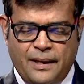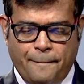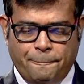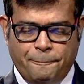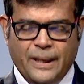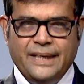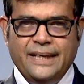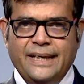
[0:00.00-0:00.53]

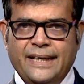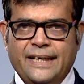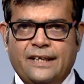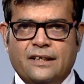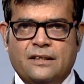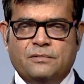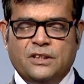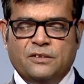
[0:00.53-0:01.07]
money in
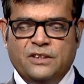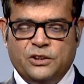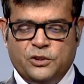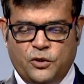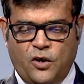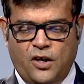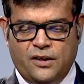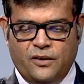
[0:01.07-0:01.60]
terms of the
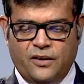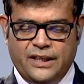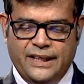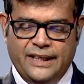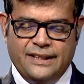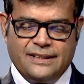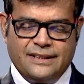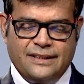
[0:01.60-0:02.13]
stock, or
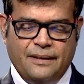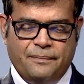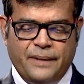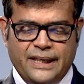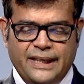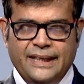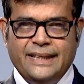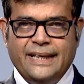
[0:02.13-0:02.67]
it is the
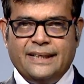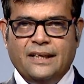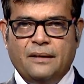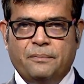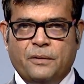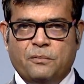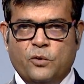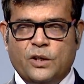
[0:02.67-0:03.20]
money that the
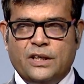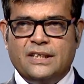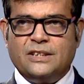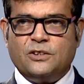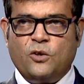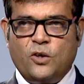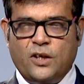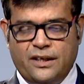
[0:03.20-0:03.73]

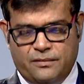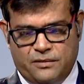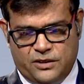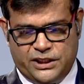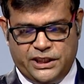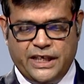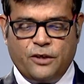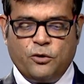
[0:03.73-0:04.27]
promoters or
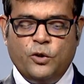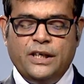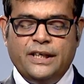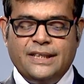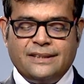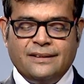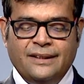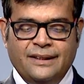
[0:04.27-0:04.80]

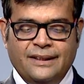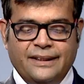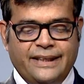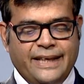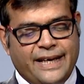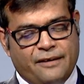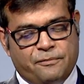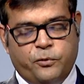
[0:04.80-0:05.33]
shareholders
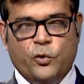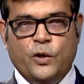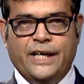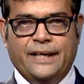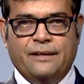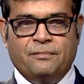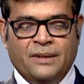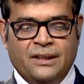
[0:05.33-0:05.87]
they have pooled
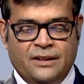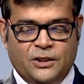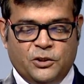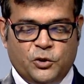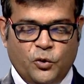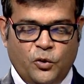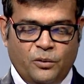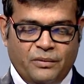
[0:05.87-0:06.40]
in.
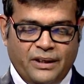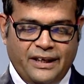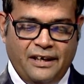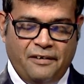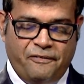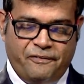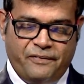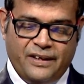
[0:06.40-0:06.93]
So
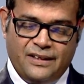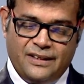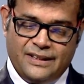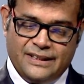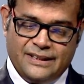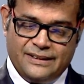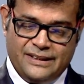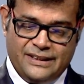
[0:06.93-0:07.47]
if
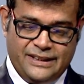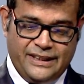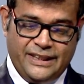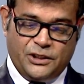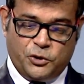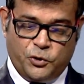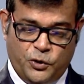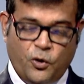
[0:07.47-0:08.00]

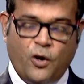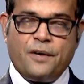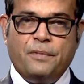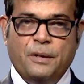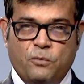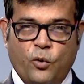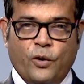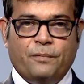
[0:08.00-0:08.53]
it should not
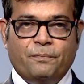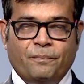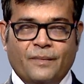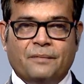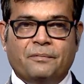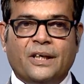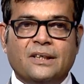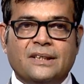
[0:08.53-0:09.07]
be more,
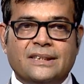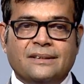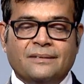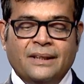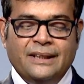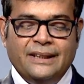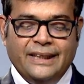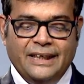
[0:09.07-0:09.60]
because
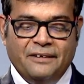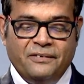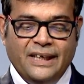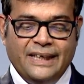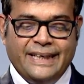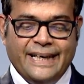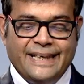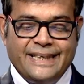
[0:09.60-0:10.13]
if
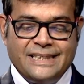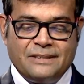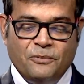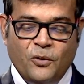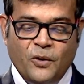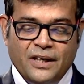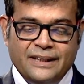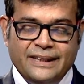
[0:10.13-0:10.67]
the debt is
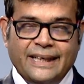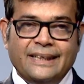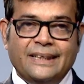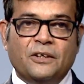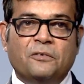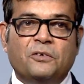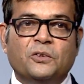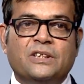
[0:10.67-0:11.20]
more, then
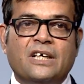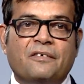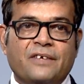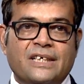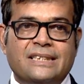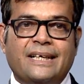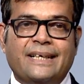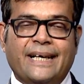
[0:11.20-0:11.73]
you have to
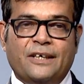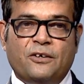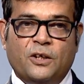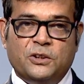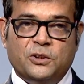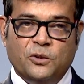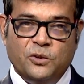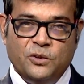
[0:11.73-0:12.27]
service the debt
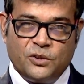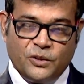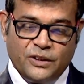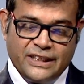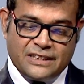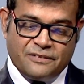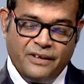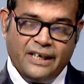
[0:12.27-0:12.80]
also. So
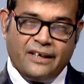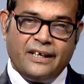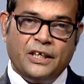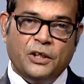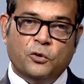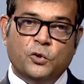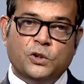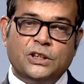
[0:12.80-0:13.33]
this will
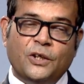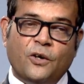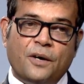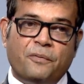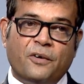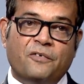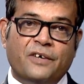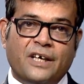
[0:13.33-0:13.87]
reduce your
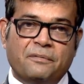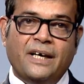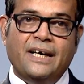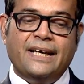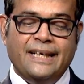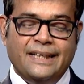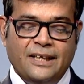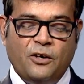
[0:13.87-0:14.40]

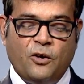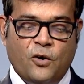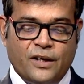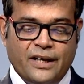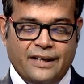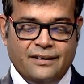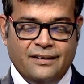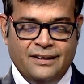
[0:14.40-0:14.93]
profitability in the long
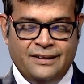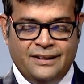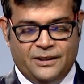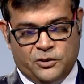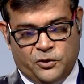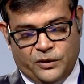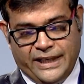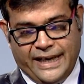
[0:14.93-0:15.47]
run.
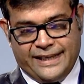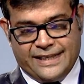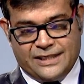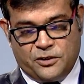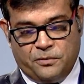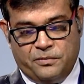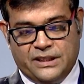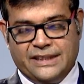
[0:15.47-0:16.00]
So that has
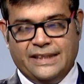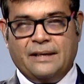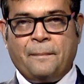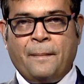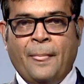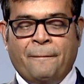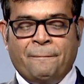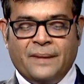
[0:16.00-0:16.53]
to be seen.
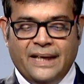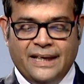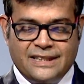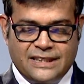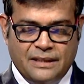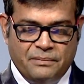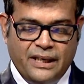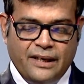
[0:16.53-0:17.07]
And
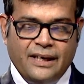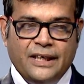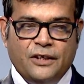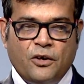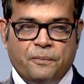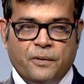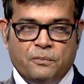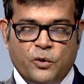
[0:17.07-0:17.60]
similarly,
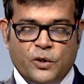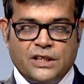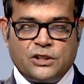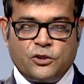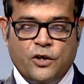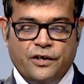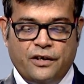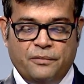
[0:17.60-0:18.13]
your promoter's
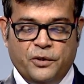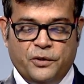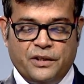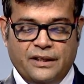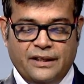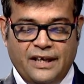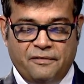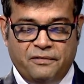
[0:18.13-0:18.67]

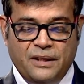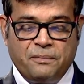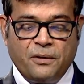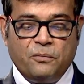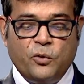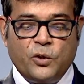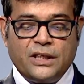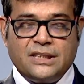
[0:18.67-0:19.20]
contribution. If the
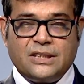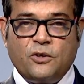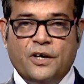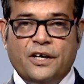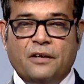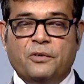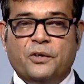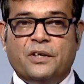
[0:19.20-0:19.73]
promoter's
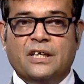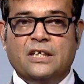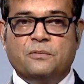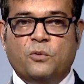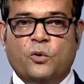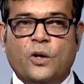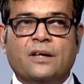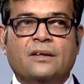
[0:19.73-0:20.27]
contribution is
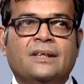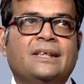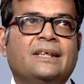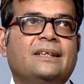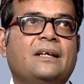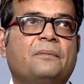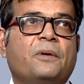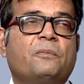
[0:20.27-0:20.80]
more,
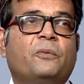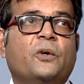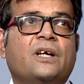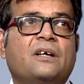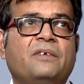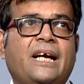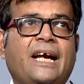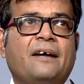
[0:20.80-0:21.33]
the
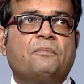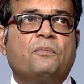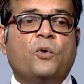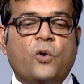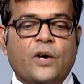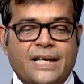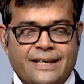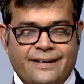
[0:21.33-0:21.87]
promoter will have
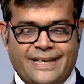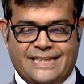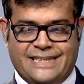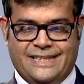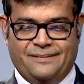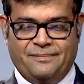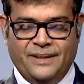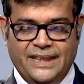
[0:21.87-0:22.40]
more
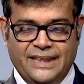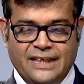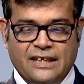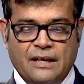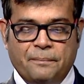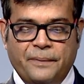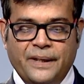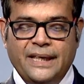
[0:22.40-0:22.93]
interest in the
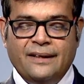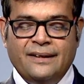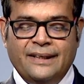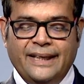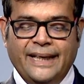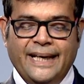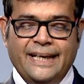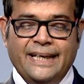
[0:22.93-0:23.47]
company,
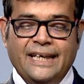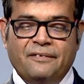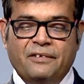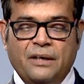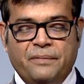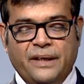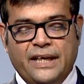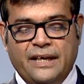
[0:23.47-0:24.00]
and he
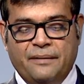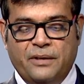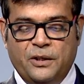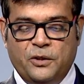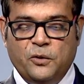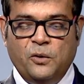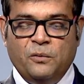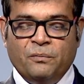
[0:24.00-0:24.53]
will be able
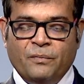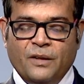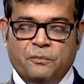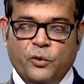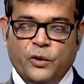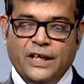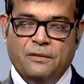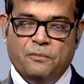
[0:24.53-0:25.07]
to
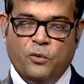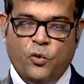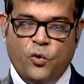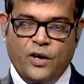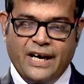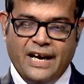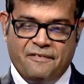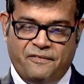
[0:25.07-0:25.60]
put in
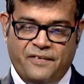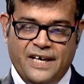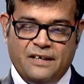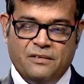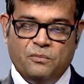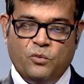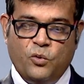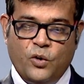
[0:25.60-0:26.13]
more effort,
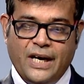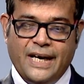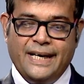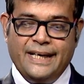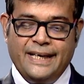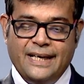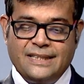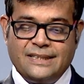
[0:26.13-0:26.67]
more
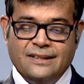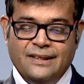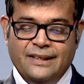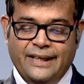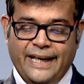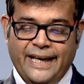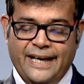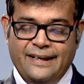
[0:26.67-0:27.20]
ideas,
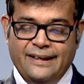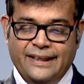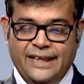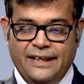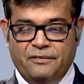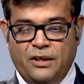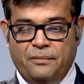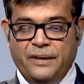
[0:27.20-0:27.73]
and
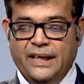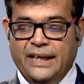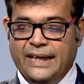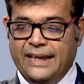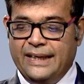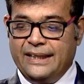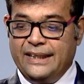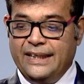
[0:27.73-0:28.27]

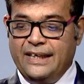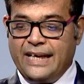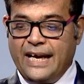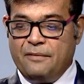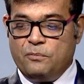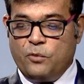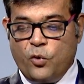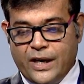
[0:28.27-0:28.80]
he'll
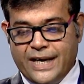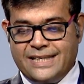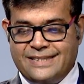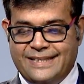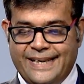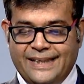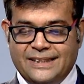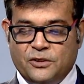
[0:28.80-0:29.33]
have more at
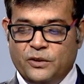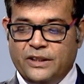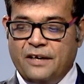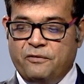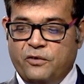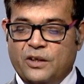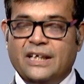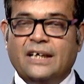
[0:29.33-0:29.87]
stake. So
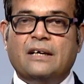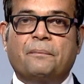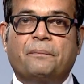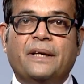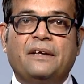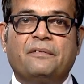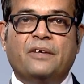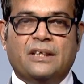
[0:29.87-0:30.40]
therefore, the
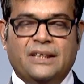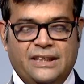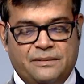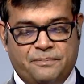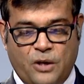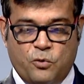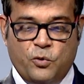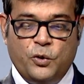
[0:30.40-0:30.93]
company is
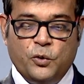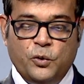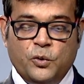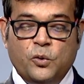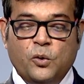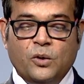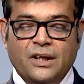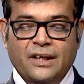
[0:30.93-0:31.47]
bound to
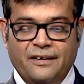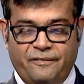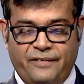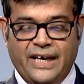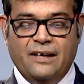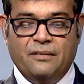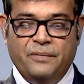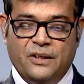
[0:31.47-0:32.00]
do
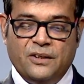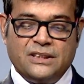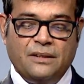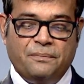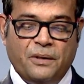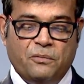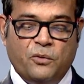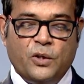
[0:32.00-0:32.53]
well, because the
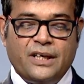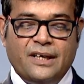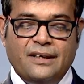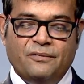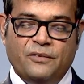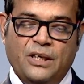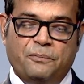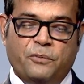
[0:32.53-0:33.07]

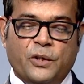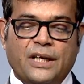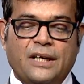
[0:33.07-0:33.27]
promoter will put